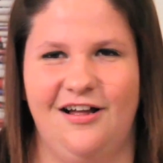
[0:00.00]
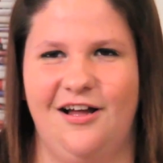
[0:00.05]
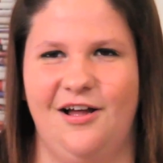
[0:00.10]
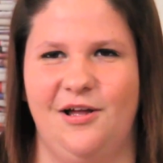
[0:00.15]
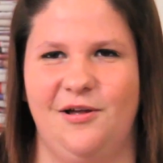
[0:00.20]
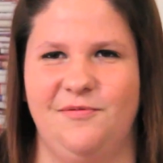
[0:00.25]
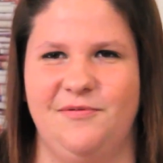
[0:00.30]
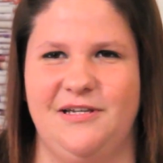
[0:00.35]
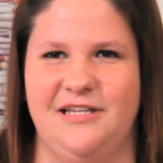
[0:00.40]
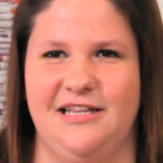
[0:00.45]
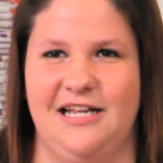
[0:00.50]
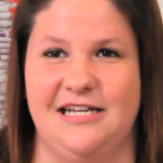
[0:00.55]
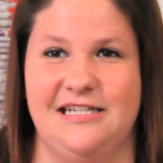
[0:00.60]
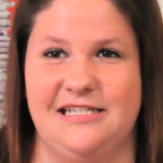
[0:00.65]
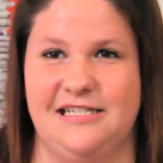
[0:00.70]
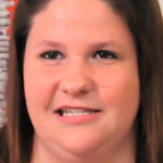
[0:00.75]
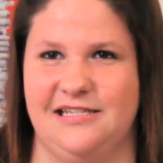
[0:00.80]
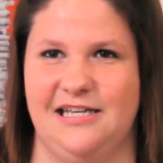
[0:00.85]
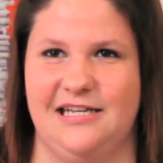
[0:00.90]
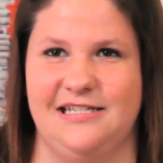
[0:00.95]
I mean,
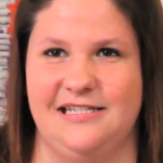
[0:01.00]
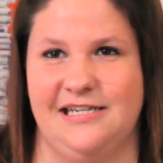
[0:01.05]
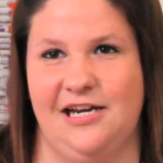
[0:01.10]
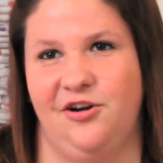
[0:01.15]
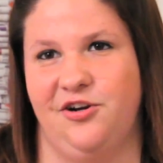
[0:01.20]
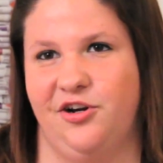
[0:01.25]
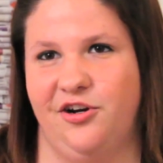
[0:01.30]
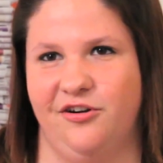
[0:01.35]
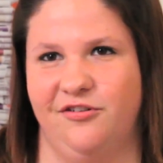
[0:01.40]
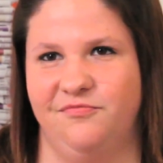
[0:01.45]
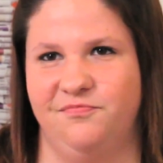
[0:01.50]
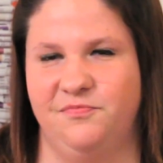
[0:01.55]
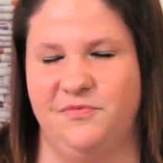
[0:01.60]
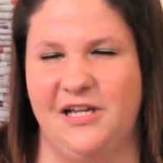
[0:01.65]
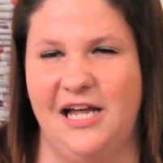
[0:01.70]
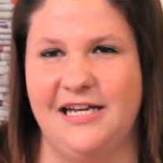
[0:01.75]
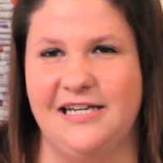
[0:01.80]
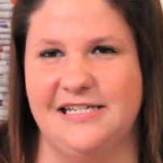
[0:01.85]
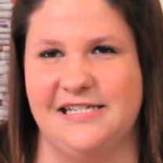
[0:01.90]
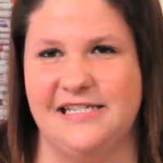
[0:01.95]
that's now your
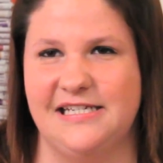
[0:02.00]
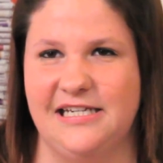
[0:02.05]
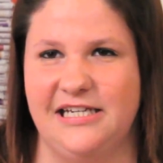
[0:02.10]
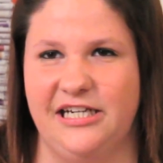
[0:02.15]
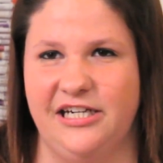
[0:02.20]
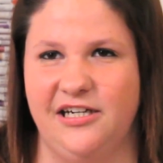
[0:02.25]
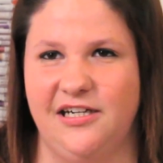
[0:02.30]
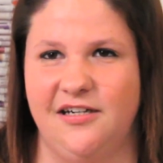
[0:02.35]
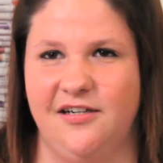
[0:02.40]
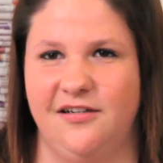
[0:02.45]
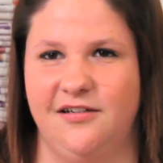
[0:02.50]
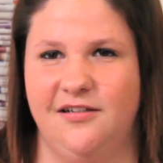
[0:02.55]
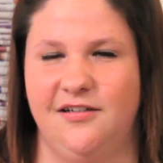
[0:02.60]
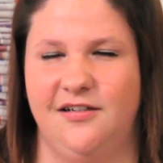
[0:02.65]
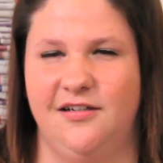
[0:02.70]
legacy here.